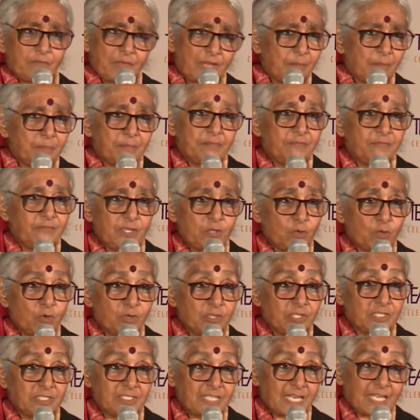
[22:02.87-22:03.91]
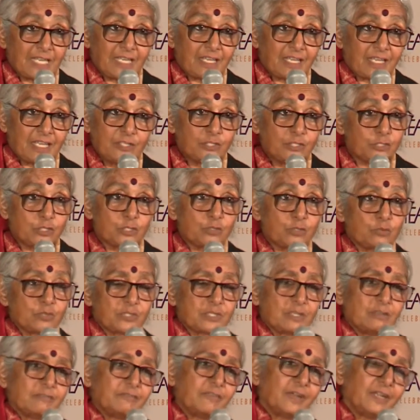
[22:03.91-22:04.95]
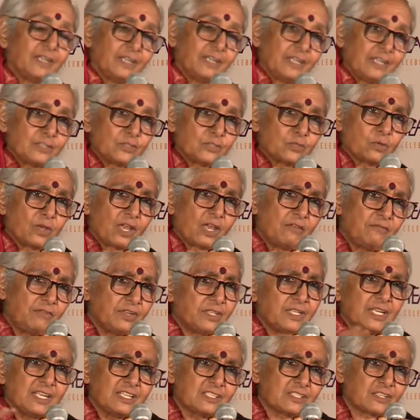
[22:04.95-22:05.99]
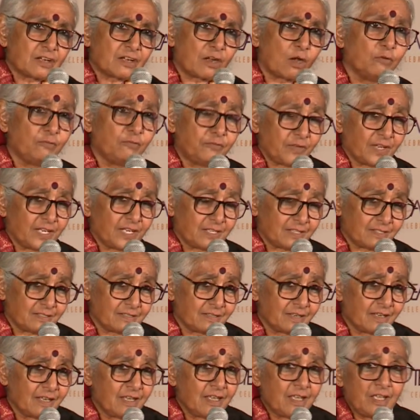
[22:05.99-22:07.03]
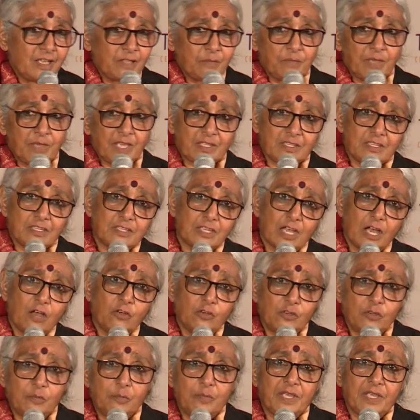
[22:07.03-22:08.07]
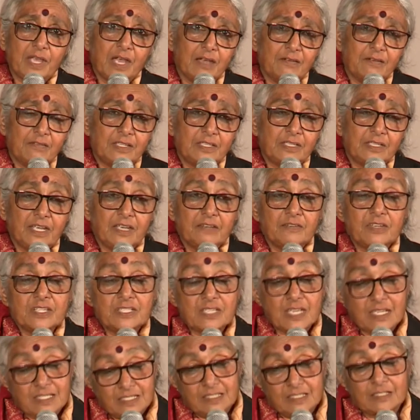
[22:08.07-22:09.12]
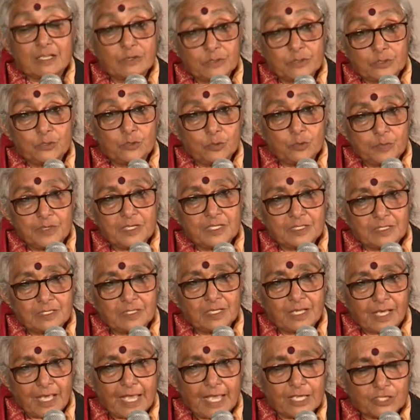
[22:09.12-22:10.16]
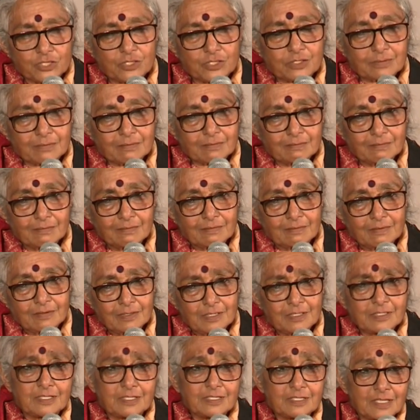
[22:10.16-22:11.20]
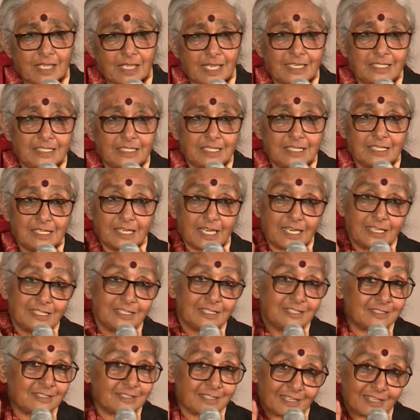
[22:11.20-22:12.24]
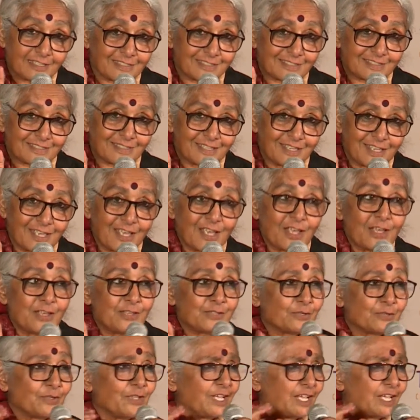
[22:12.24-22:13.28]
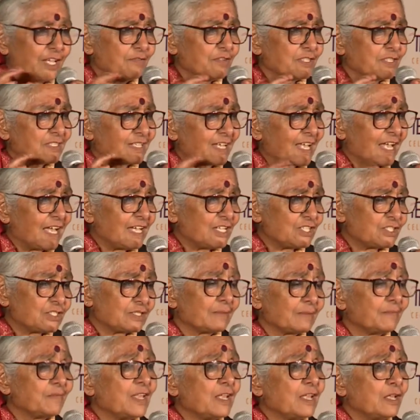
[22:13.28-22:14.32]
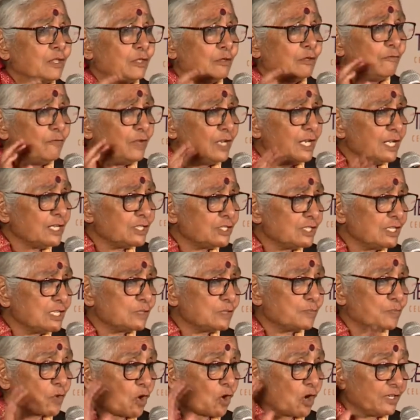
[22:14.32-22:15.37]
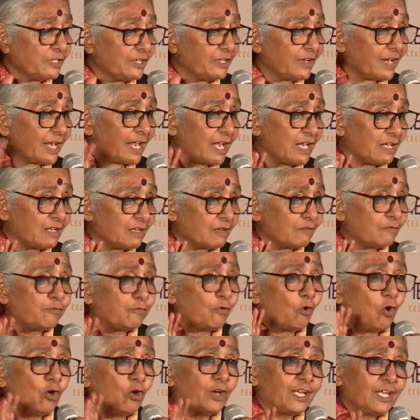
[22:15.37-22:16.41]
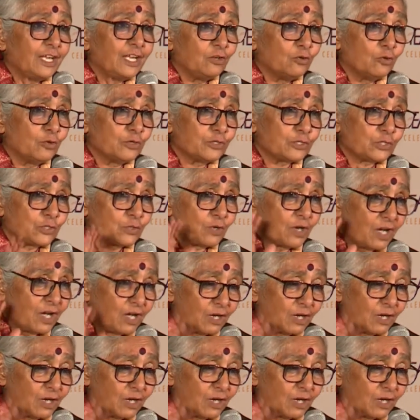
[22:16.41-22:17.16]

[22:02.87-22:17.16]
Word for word: we, are, we don't take institutional funding, so everything is crowdfunded. The town of Beawar gave us eighty thousand rupees in cash. This is nineteen ninety-six. So they gave us cash. The villagers brought grain, four kilos to a